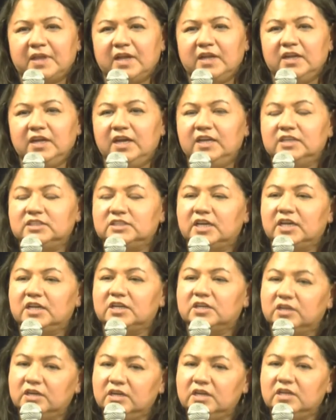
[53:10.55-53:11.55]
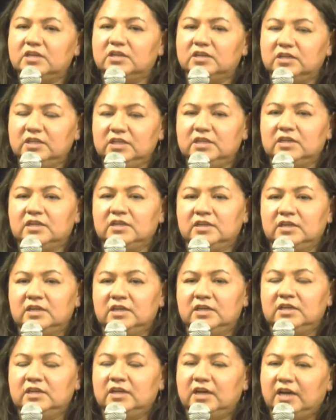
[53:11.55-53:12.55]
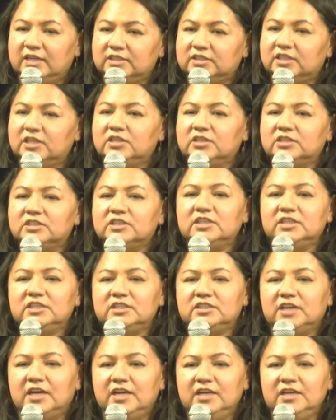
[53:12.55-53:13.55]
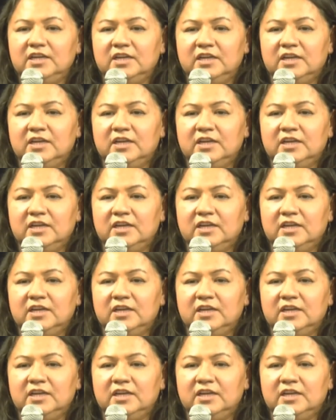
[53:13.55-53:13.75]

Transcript: And I said, good, good. I said, you see, son?